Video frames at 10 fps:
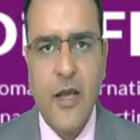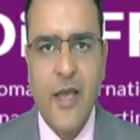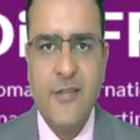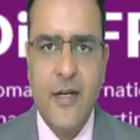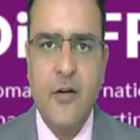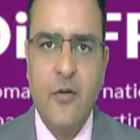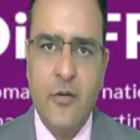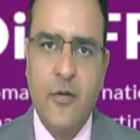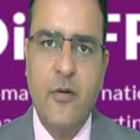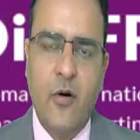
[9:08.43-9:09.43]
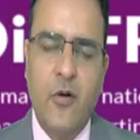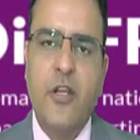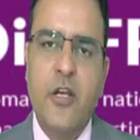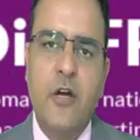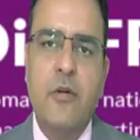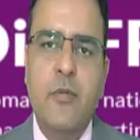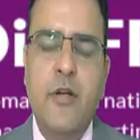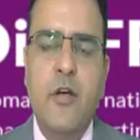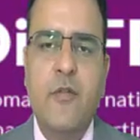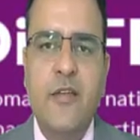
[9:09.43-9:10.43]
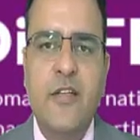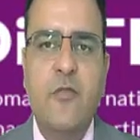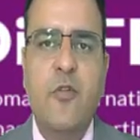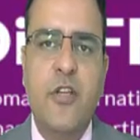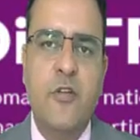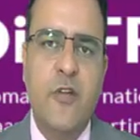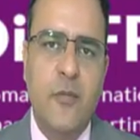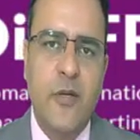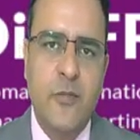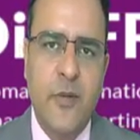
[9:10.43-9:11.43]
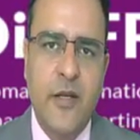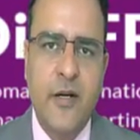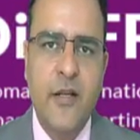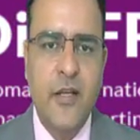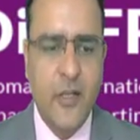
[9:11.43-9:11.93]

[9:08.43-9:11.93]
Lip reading: asset, on the recoverability of the asset for the 12-month period.